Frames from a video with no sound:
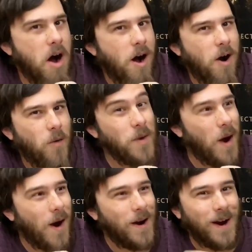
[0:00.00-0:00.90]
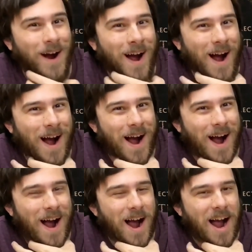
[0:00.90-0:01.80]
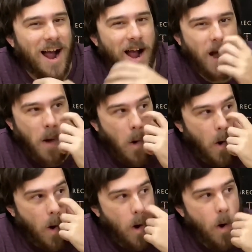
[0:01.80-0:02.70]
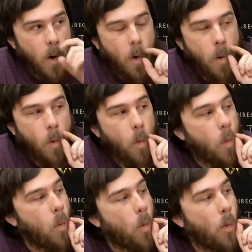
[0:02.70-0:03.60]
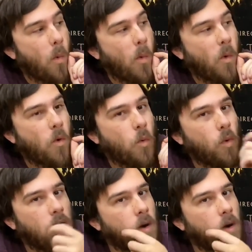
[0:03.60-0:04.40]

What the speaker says: The person shown says nothing.